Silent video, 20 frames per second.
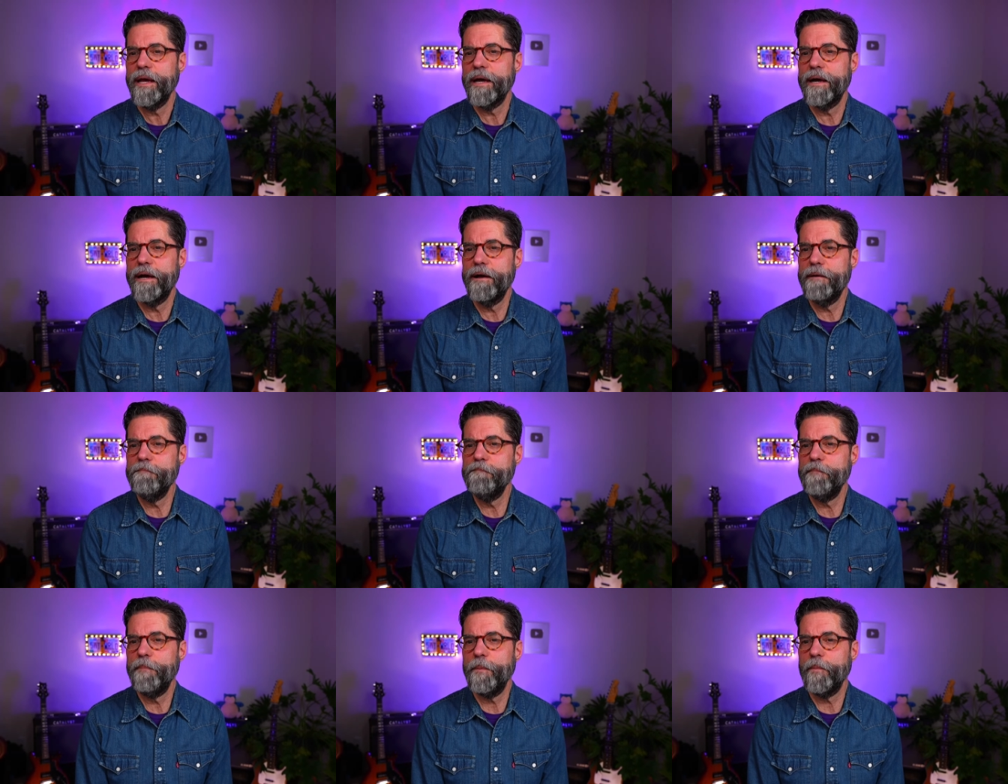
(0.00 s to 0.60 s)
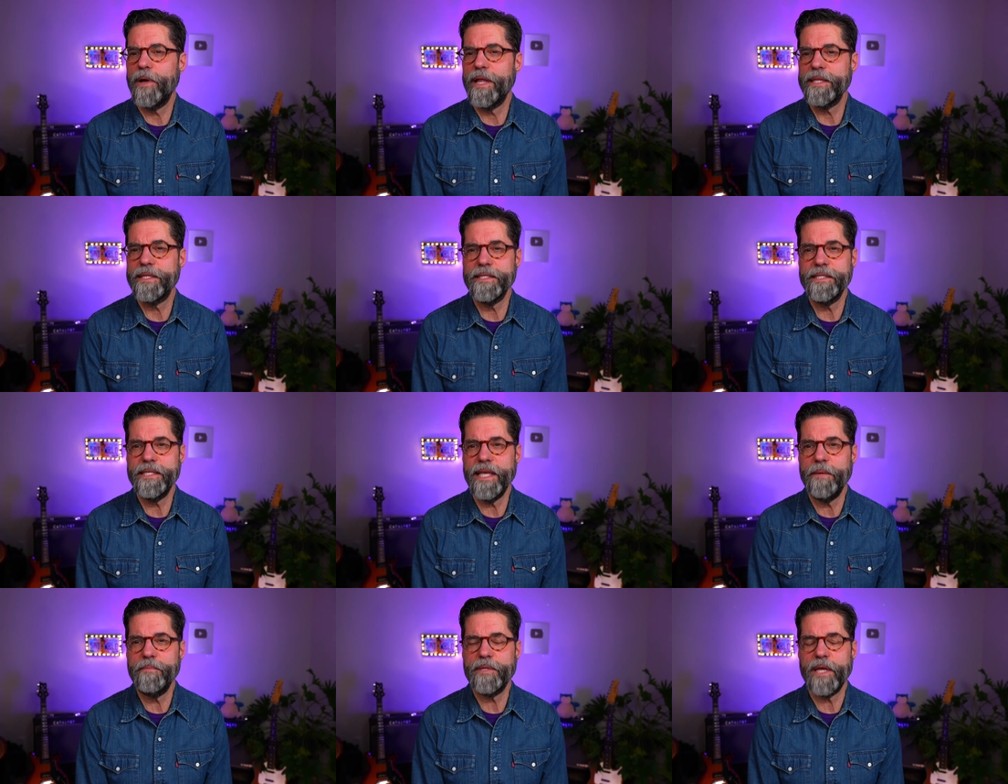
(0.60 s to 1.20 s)
While at the
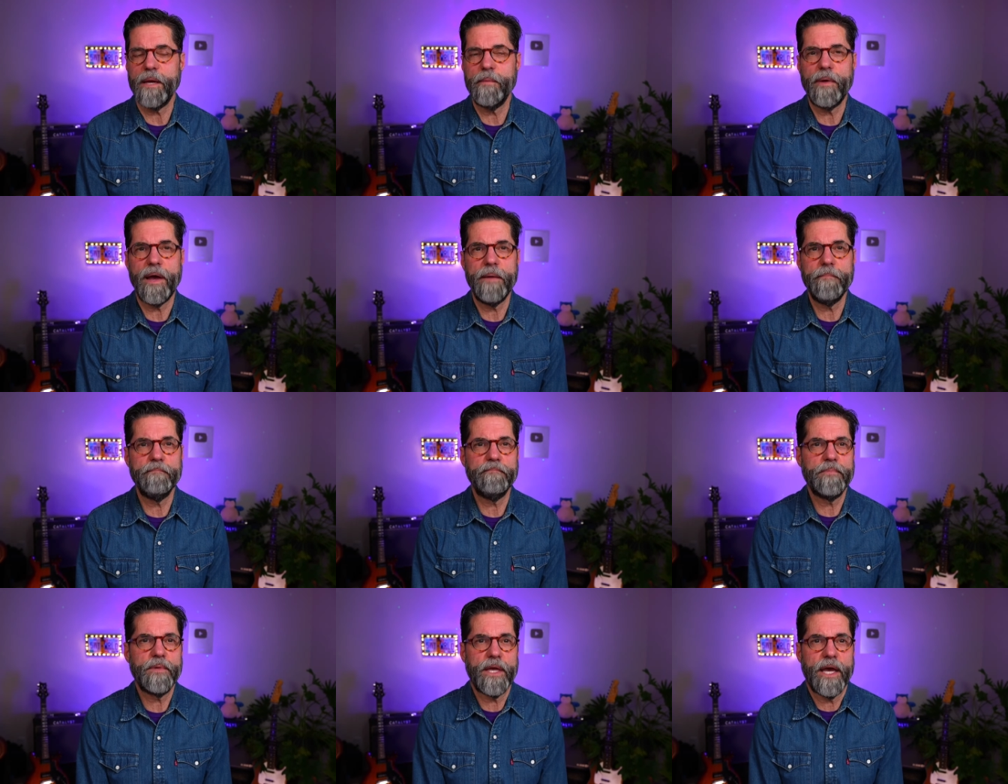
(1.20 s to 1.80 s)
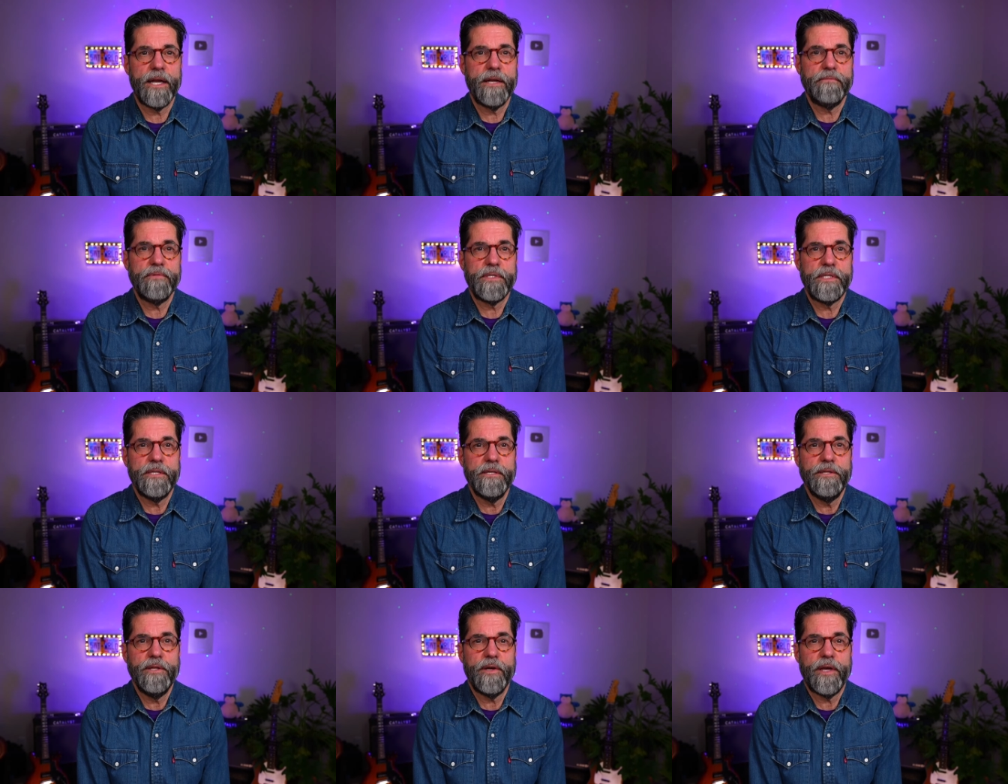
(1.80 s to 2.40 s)
same time, I'm kind of
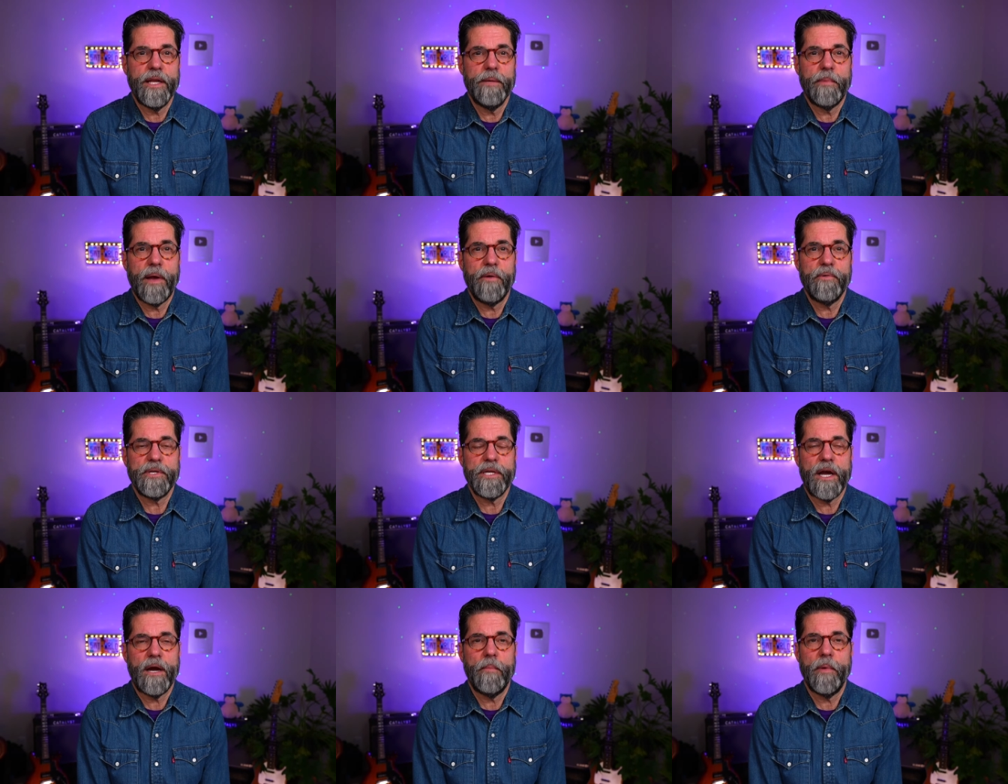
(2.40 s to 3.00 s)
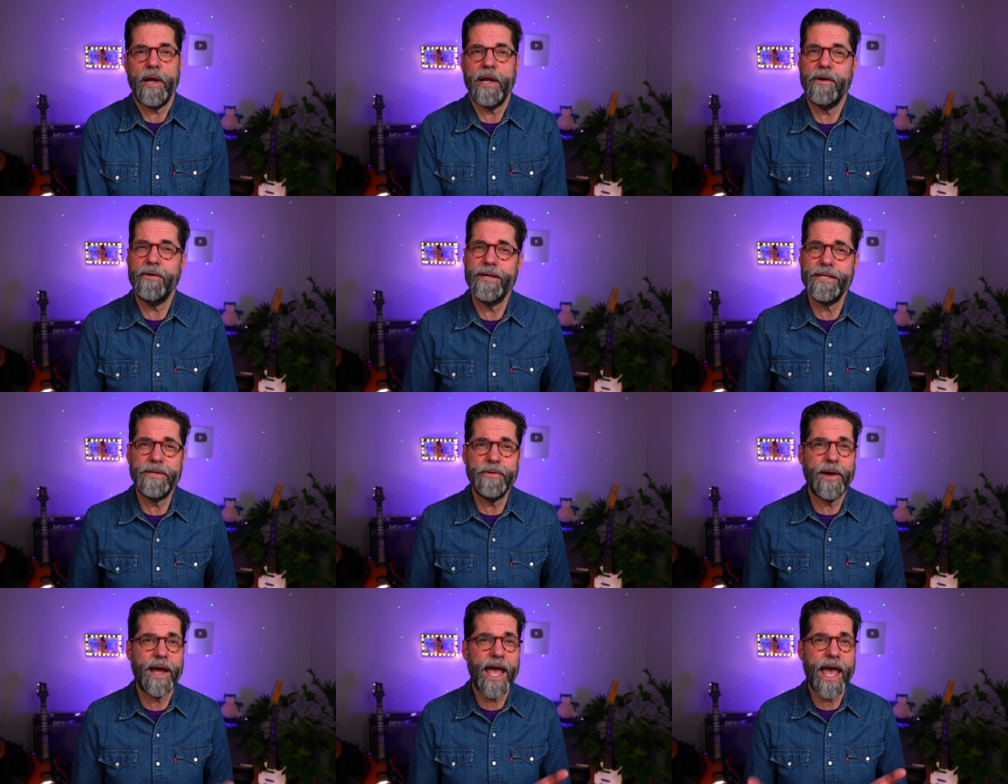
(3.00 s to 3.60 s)
still looking at my retirement and
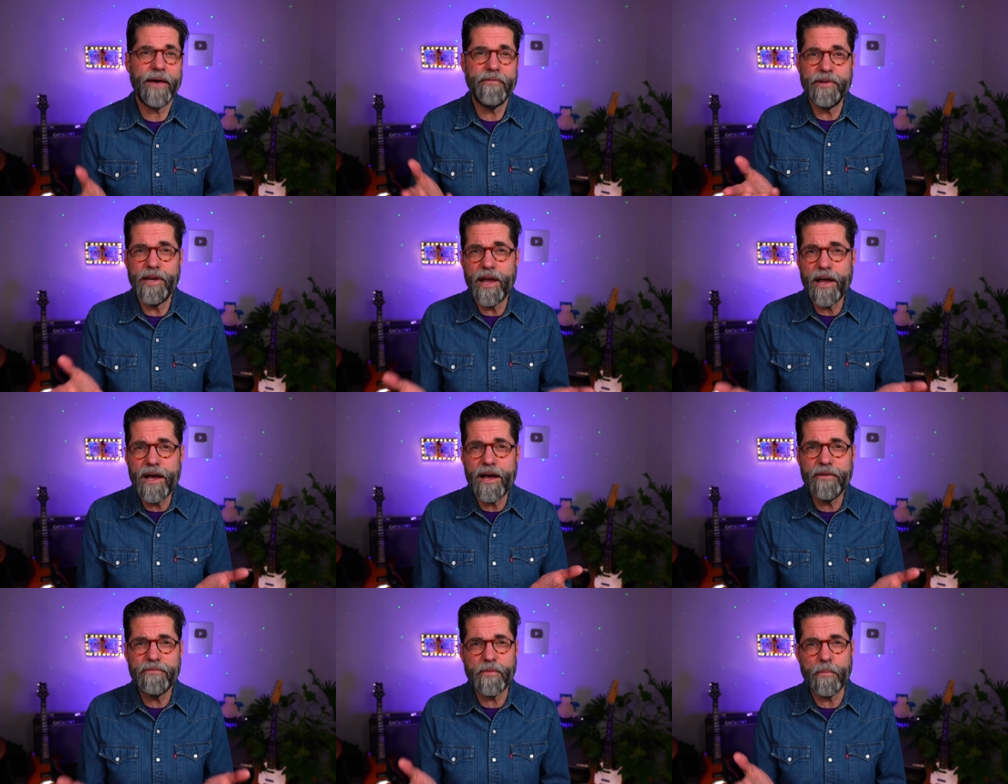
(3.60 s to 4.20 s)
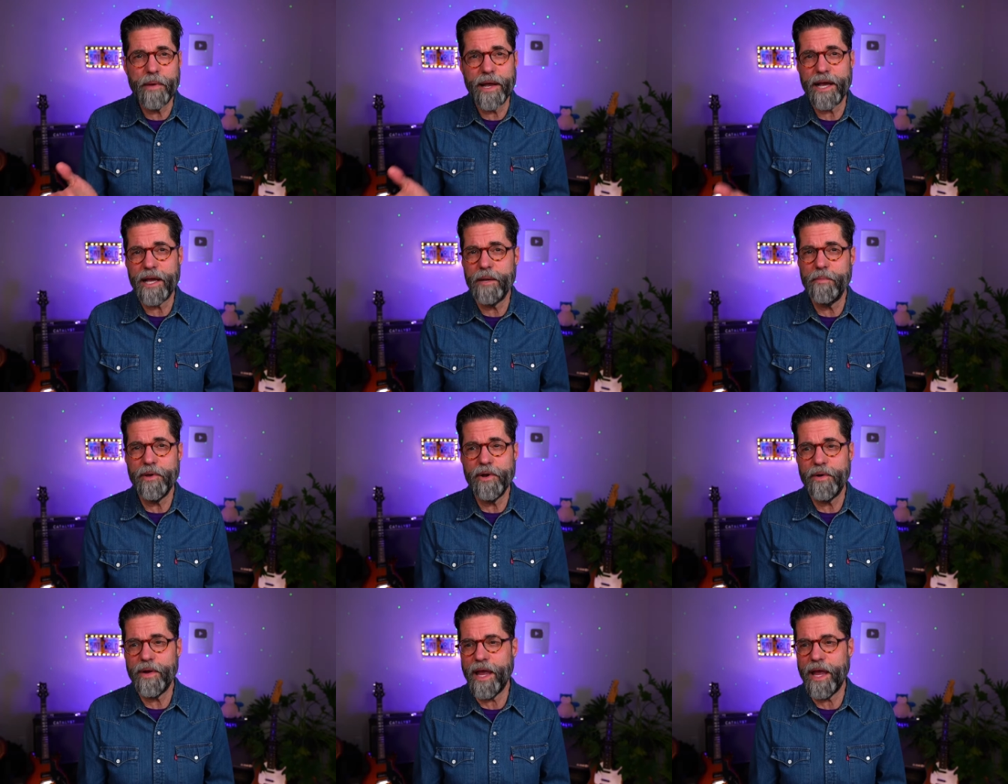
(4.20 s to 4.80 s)
going, do I have enough? Am I going to
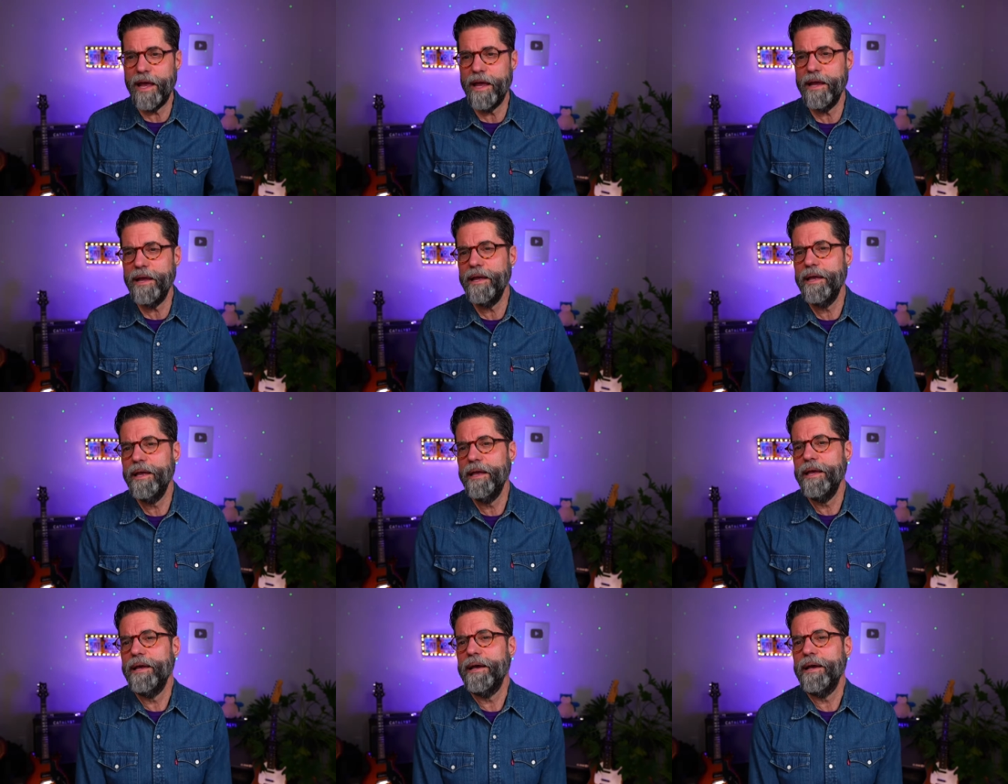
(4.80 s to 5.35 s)
be okay?